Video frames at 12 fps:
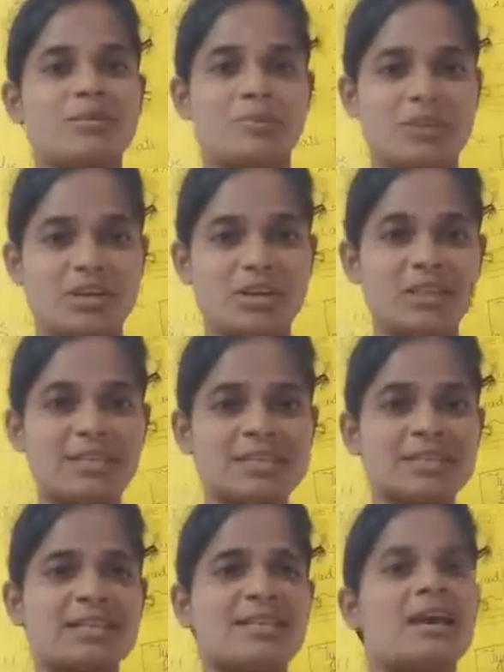Because
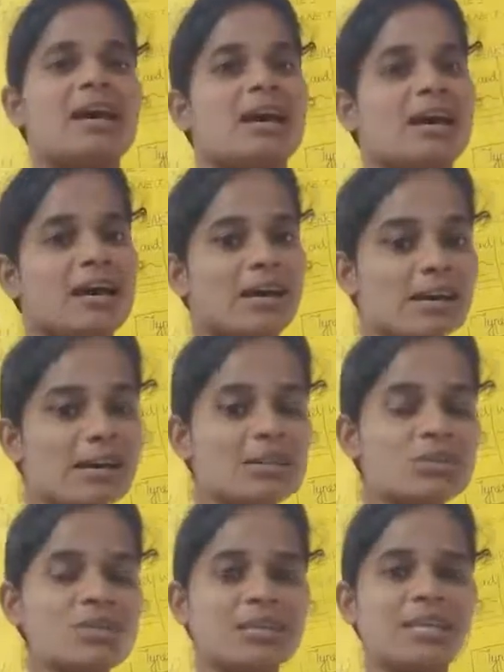
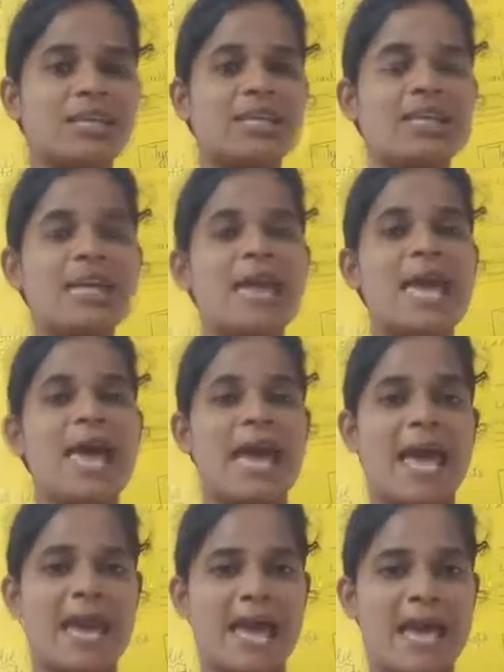Earth only
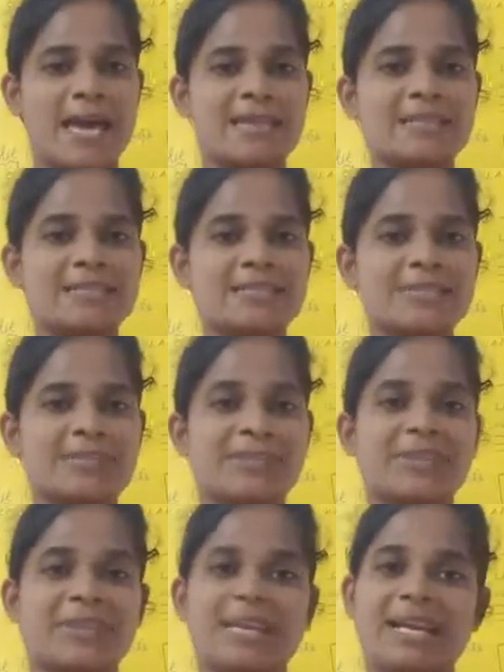has
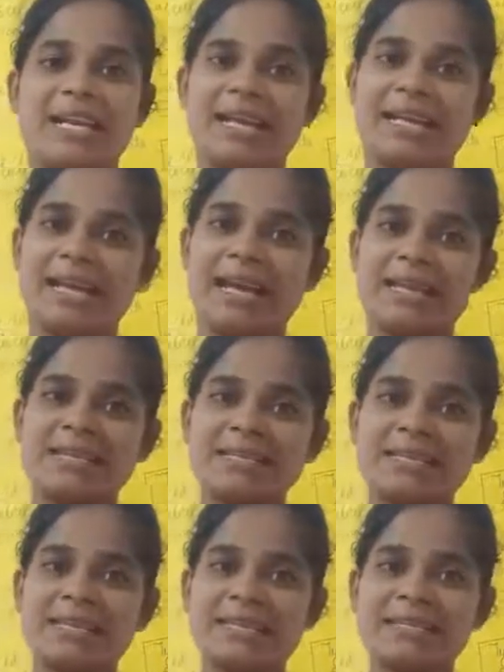land
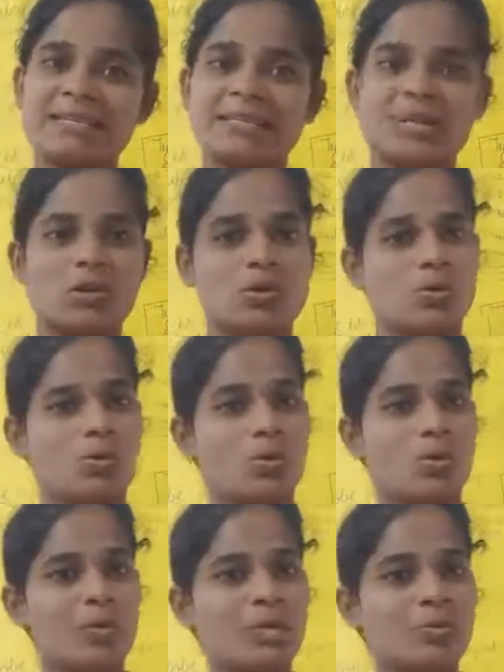side,
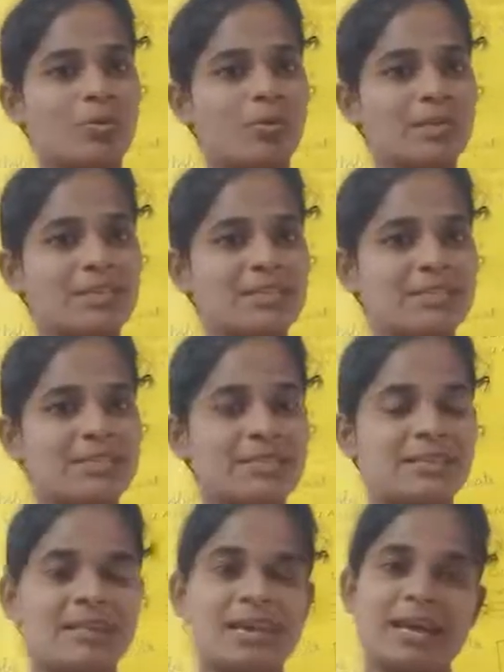water bodies,
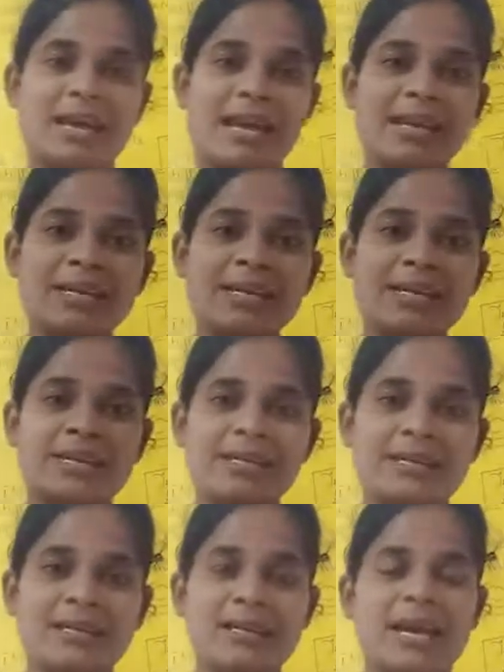and
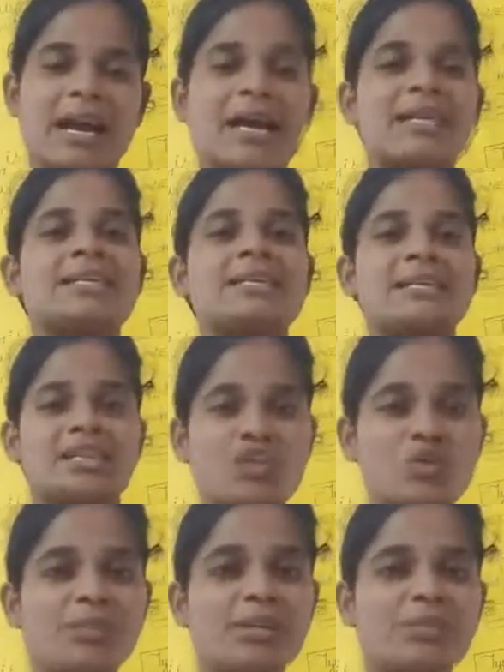as a
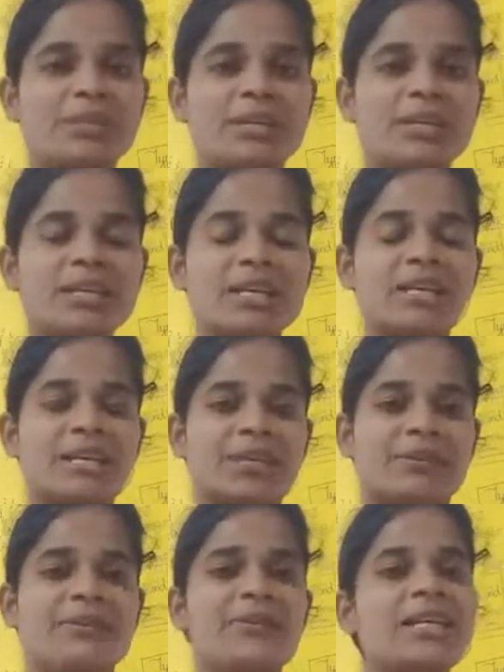human being
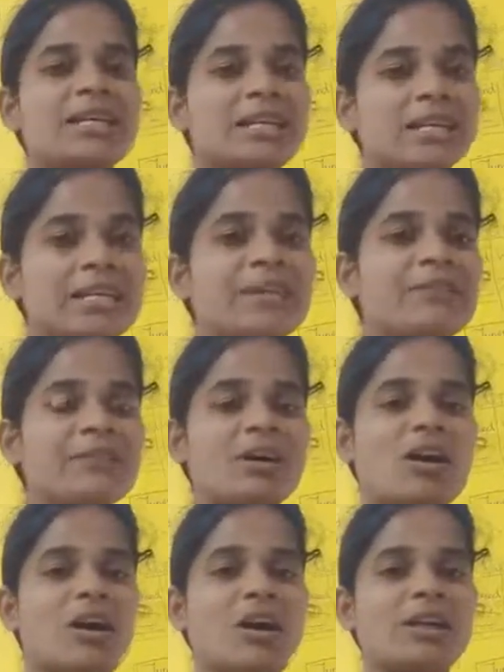we live
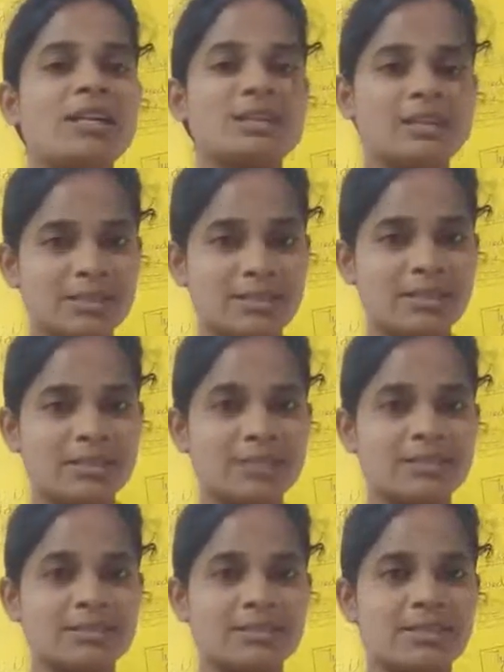on Earth,
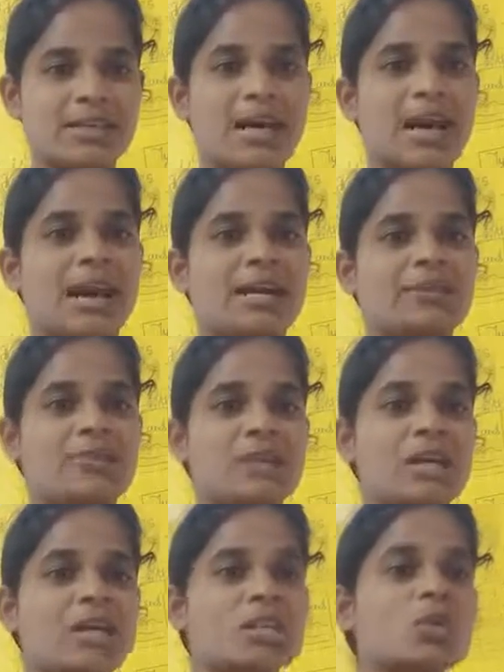and we
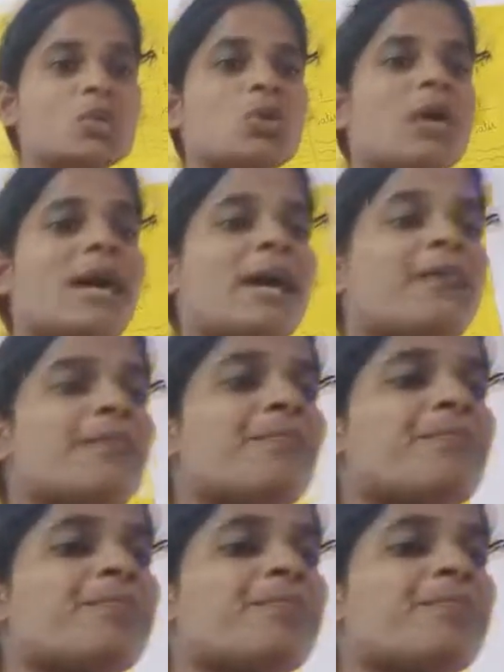also have